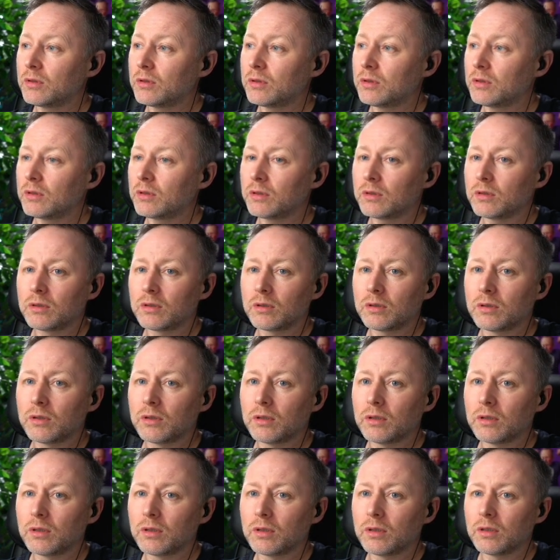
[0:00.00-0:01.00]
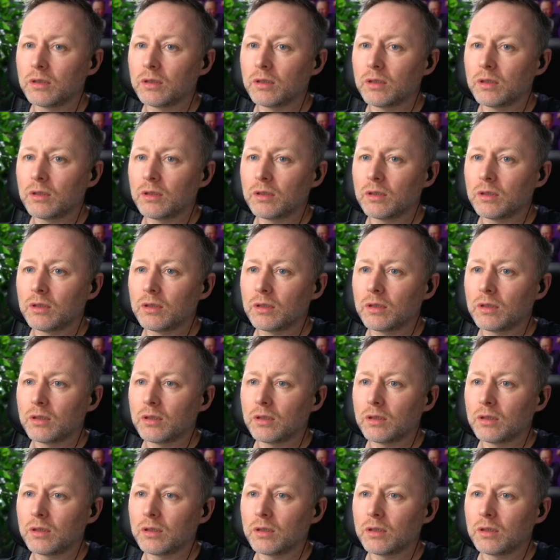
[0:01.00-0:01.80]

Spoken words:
[no speech]